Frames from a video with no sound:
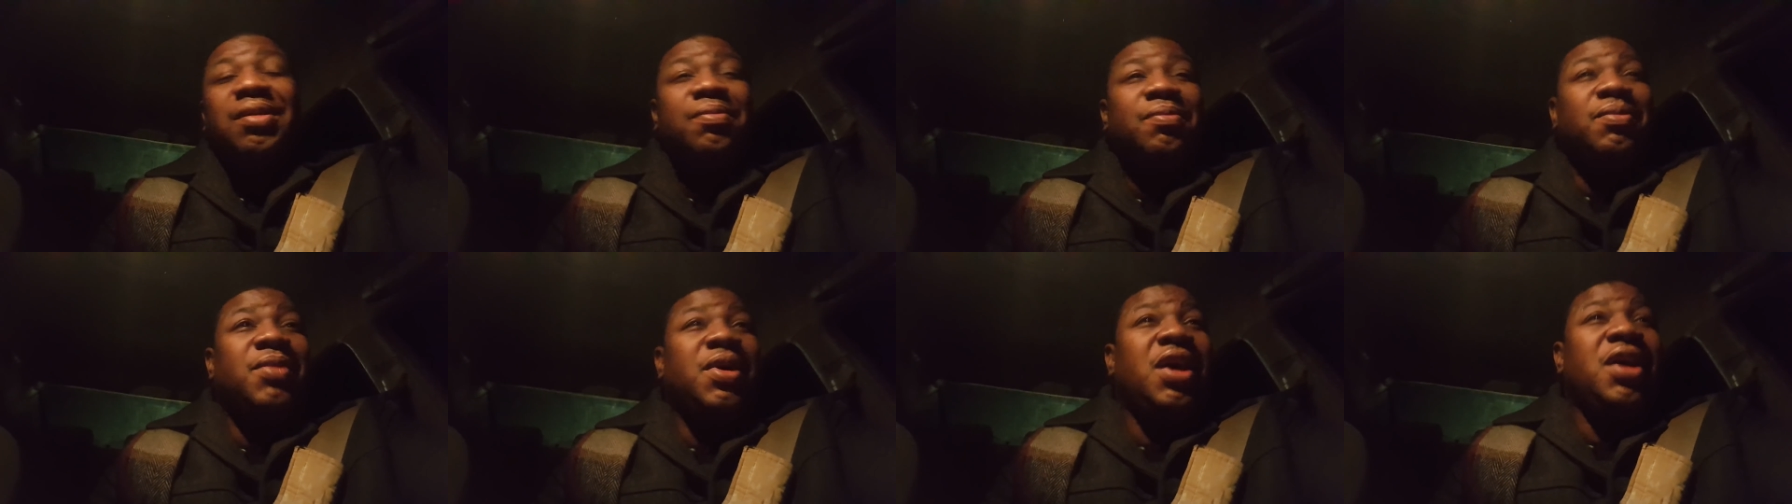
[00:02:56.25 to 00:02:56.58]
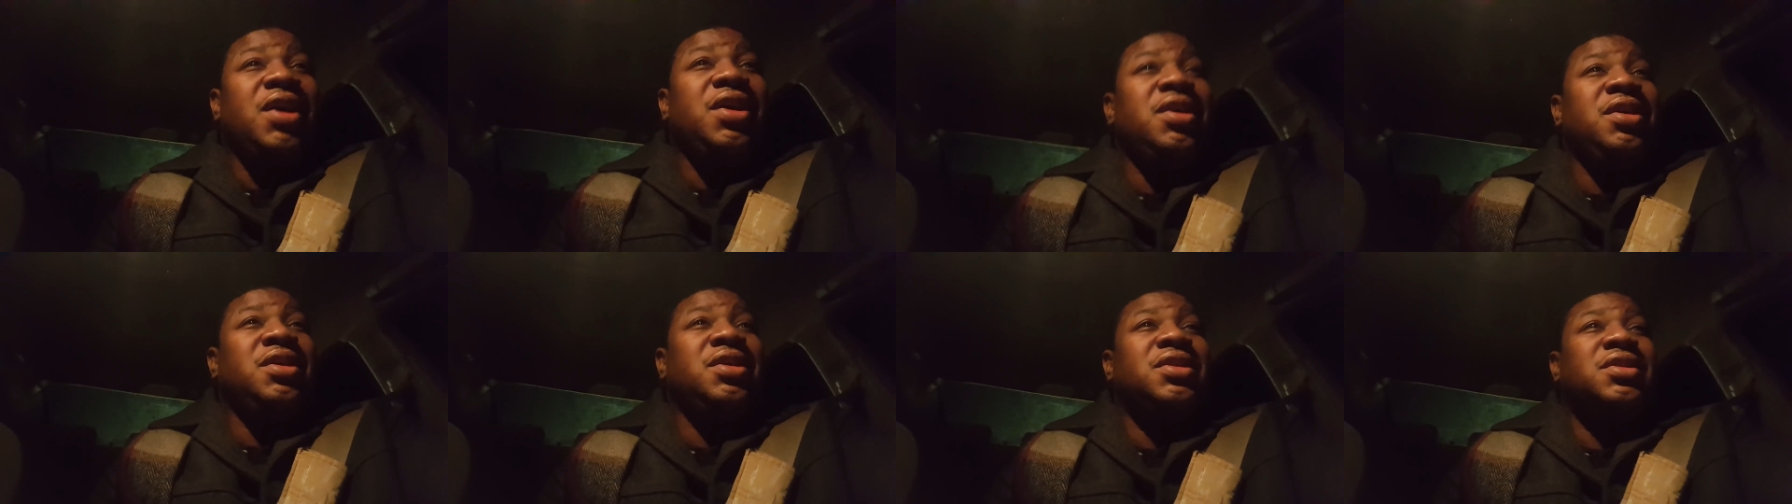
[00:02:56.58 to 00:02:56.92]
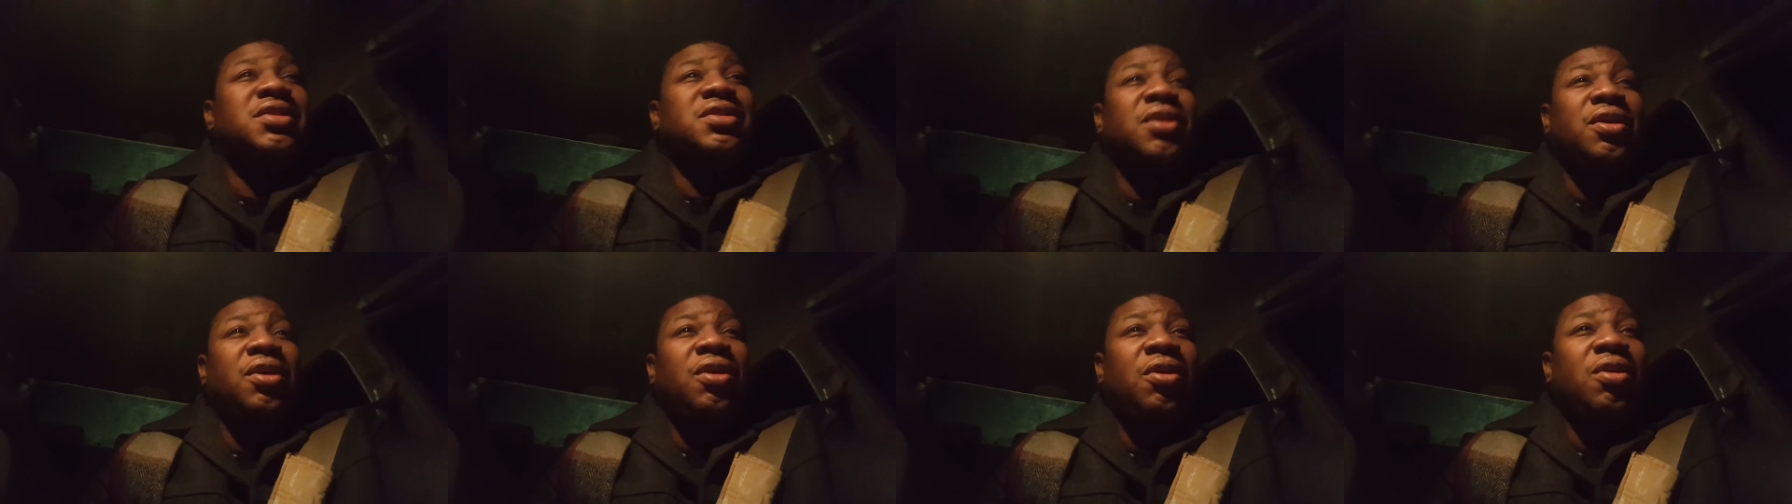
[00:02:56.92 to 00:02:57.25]
Maya
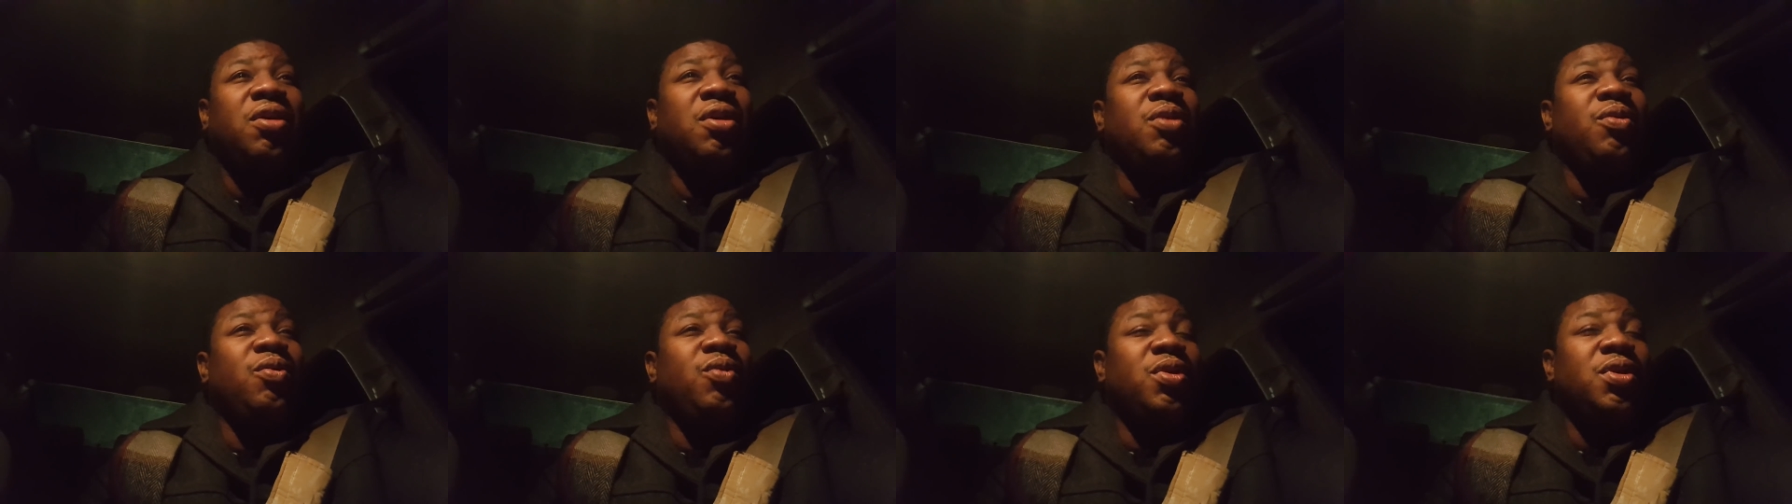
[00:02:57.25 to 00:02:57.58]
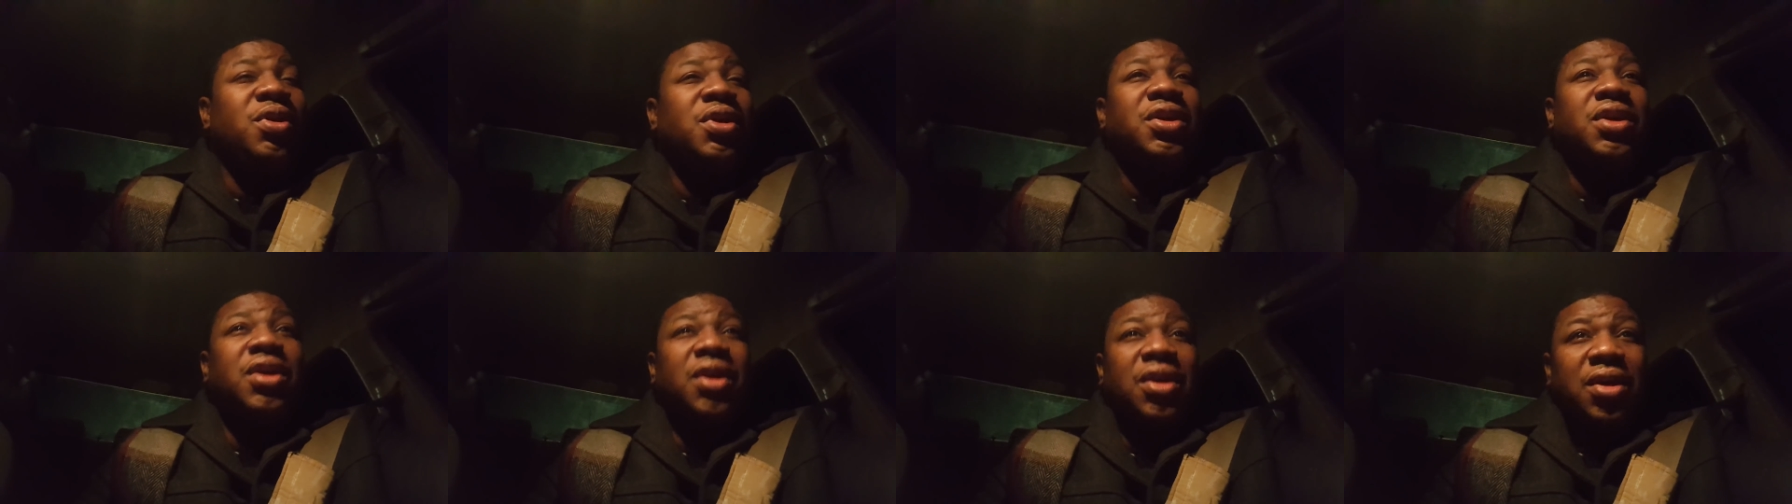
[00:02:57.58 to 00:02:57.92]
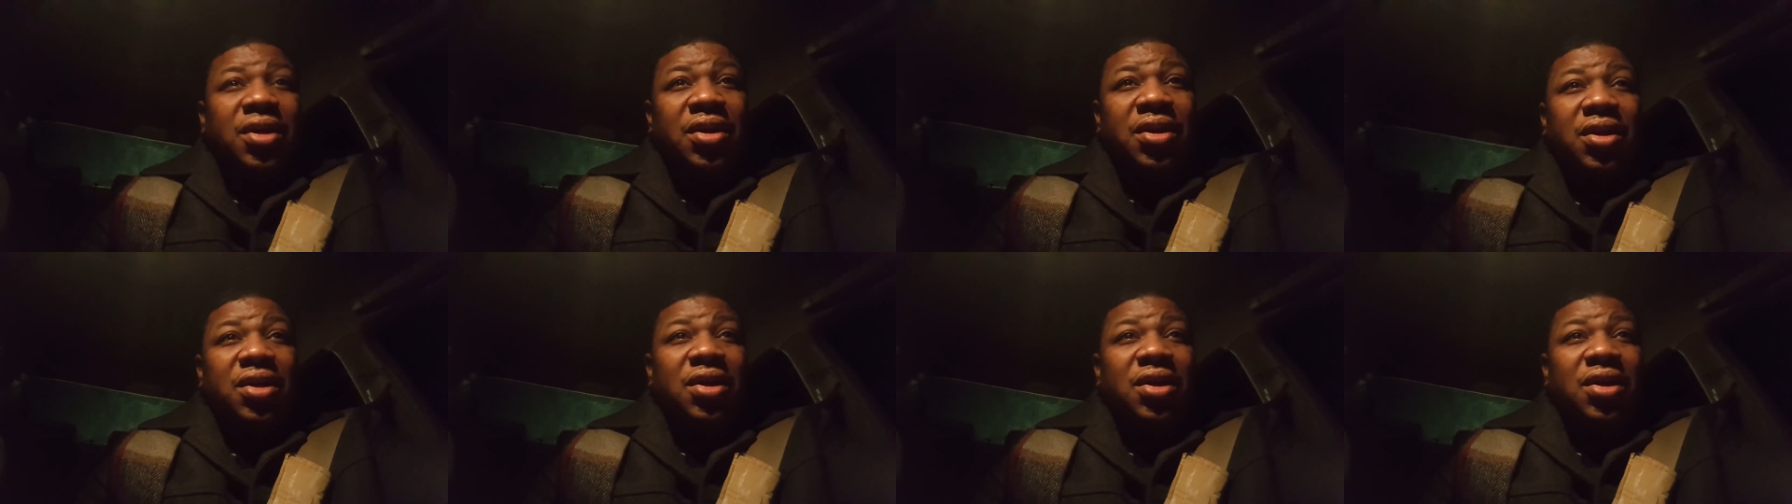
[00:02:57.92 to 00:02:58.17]
is a hard worker.